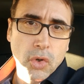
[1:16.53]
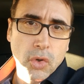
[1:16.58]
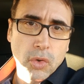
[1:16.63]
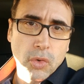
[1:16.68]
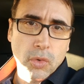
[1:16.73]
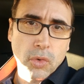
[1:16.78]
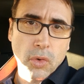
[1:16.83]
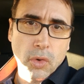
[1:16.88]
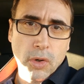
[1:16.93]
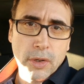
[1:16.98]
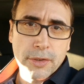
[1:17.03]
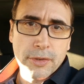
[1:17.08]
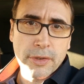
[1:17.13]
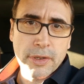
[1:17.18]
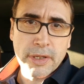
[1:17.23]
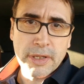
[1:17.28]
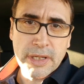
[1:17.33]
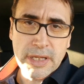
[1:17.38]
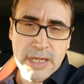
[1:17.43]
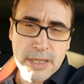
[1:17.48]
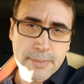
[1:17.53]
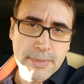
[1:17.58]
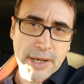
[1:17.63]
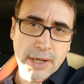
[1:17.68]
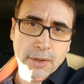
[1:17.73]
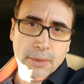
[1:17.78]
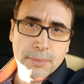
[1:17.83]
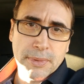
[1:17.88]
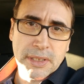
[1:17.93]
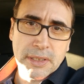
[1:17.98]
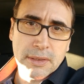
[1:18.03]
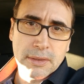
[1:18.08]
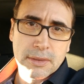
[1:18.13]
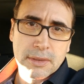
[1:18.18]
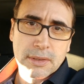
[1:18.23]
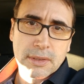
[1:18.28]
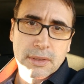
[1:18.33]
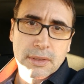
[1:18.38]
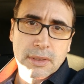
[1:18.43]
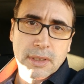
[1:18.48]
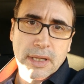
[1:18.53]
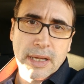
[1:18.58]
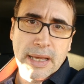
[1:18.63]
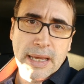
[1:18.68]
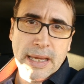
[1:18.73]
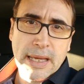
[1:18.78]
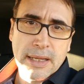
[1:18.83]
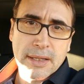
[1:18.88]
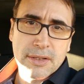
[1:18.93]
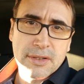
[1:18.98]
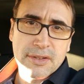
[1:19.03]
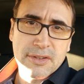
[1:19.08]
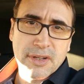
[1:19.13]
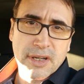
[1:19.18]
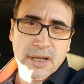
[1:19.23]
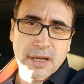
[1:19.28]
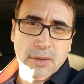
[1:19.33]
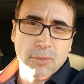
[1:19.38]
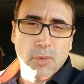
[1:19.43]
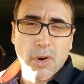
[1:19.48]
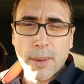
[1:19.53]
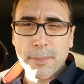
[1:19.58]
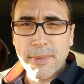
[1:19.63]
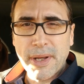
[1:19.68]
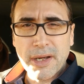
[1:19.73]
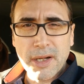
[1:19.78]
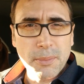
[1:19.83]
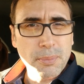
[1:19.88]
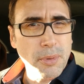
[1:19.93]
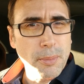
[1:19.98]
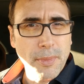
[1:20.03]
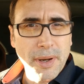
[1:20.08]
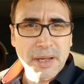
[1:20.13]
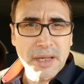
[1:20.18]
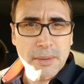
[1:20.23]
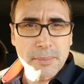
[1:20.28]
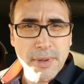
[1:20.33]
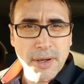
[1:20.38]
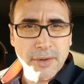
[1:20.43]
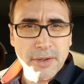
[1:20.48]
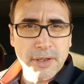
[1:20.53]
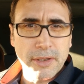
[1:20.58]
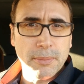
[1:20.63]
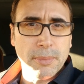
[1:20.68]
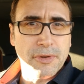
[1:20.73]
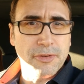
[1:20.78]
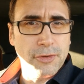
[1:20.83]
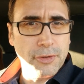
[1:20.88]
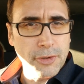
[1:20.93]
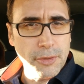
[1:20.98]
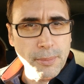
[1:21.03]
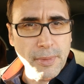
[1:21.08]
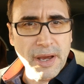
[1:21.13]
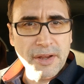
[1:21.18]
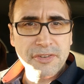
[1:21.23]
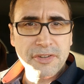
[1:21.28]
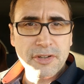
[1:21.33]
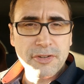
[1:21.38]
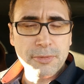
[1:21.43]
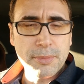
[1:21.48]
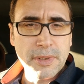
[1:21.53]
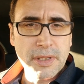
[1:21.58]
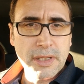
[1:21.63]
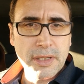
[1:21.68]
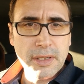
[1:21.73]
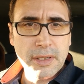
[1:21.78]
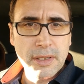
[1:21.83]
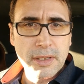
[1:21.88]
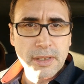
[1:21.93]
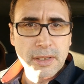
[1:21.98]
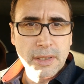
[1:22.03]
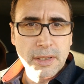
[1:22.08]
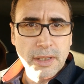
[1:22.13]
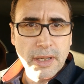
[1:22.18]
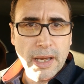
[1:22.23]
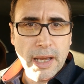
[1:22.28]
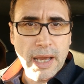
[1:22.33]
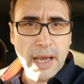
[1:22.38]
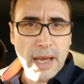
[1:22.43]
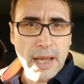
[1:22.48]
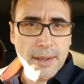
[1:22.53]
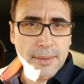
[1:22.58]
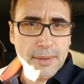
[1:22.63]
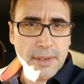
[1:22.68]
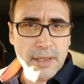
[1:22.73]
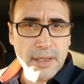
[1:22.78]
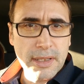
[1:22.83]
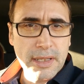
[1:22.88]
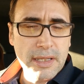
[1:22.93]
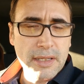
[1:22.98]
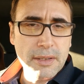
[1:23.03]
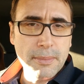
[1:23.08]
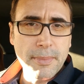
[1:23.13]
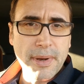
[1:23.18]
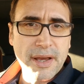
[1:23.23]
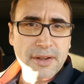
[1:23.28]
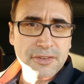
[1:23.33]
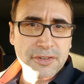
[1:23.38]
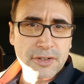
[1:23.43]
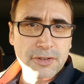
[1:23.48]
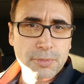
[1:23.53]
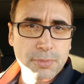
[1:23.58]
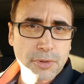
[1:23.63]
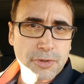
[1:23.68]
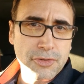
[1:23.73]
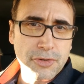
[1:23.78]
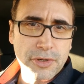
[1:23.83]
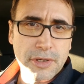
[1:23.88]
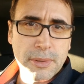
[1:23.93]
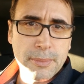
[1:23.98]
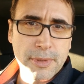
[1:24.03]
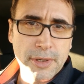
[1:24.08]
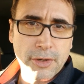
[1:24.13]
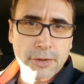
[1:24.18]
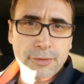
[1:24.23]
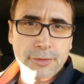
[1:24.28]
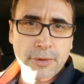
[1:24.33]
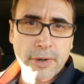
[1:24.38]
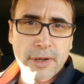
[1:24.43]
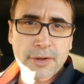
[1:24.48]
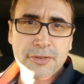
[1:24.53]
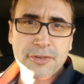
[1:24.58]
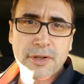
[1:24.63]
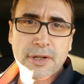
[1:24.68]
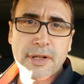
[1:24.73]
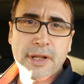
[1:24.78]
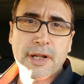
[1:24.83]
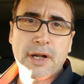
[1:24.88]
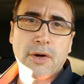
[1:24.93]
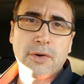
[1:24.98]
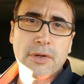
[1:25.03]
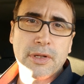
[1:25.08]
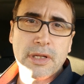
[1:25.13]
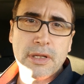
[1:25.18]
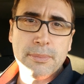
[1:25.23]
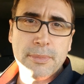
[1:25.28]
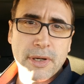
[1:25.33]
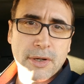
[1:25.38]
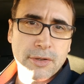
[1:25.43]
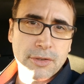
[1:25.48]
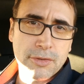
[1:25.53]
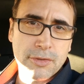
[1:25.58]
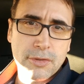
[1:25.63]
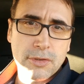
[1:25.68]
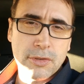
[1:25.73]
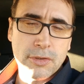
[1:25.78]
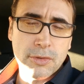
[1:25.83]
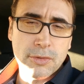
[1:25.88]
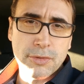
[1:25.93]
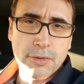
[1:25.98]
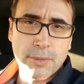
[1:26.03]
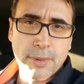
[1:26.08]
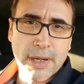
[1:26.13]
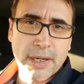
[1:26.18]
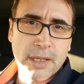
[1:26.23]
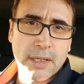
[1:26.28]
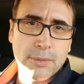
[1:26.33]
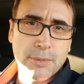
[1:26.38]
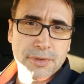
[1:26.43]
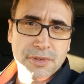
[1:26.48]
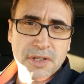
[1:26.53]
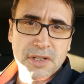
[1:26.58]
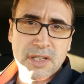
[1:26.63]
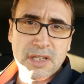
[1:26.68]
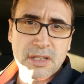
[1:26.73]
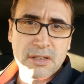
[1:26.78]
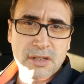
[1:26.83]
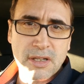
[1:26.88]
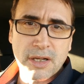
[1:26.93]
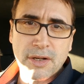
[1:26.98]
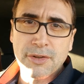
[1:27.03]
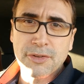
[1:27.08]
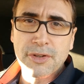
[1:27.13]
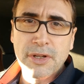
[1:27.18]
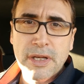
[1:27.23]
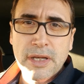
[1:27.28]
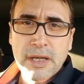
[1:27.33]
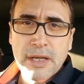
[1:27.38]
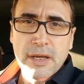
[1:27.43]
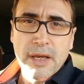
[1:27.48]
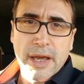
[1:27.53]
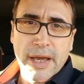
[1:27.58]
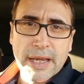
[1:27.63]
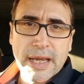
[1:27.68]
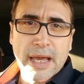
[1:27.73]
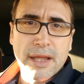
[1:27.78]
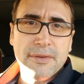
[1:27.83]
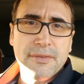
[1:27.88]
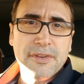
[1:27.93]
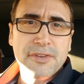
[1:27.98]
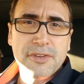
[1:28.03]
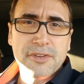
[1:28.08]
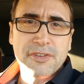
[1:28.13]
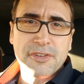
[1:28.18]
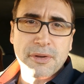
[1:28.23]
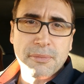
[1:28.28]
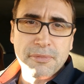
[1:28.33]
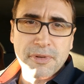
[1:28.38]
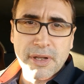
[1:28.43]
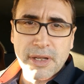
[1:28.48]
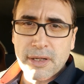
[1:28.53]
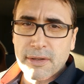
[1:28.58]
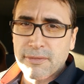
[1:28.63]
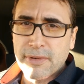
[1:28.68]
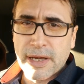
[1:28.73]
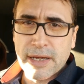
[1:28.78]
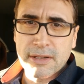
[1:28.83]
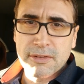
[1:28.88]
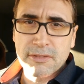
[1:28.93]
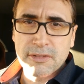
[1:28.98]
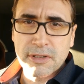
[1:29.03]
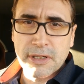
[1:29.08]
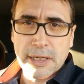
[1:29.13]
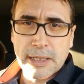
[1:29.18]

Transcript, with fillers: or you can email me, and well, I'm not going to put my email here, but so you message me, and in the message put your email address, and then I'll email you directly with the details. Again, this is something that